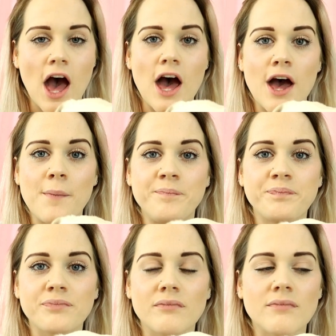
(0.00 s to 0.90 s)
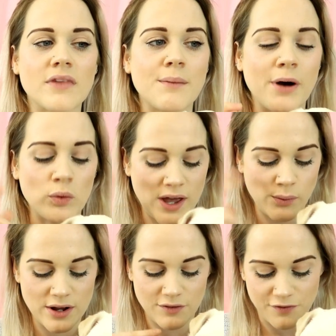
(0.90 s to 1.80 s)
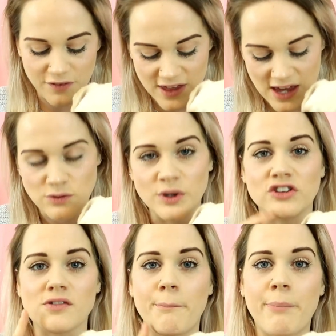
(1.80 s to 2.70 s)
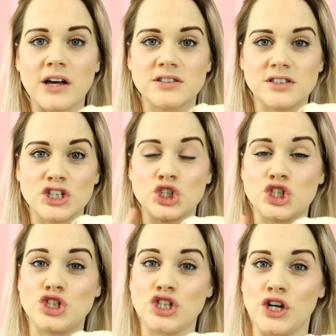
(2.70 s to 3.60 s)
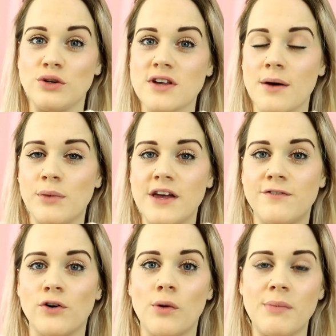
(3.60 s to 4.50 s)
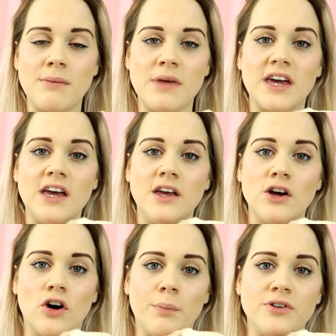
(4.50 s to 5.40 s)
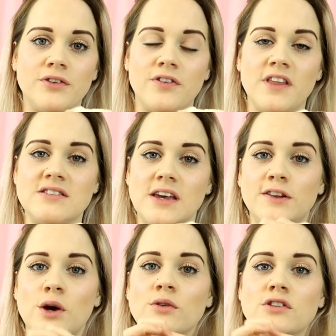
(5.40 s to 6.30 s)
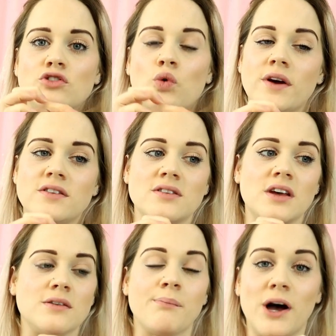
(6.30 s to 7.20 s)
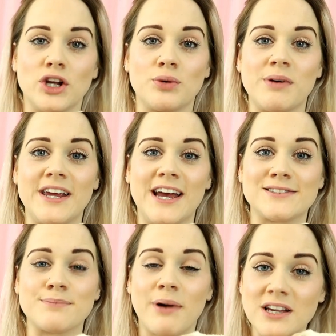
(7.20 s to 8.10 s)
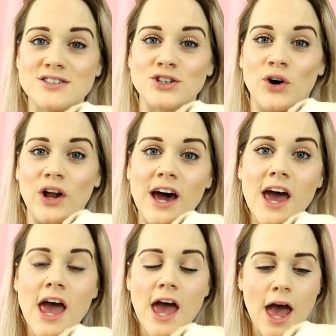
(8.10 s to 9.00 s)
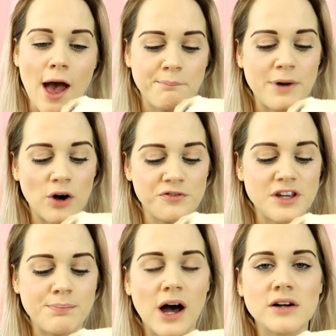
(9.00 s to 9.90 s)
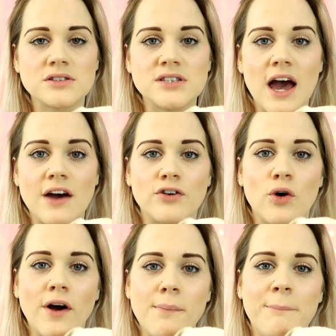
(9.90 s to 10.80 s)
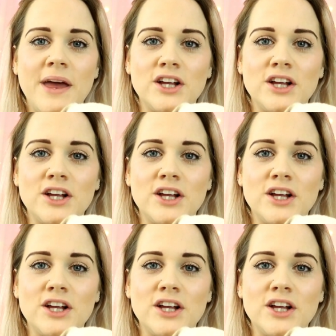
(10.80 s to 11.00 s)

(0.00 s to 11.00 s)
But we went for this, which is a buster suit, and we thought, me and Mickey opted for this, even though it's twice as much money as a buster collar. But obviously pugs have quite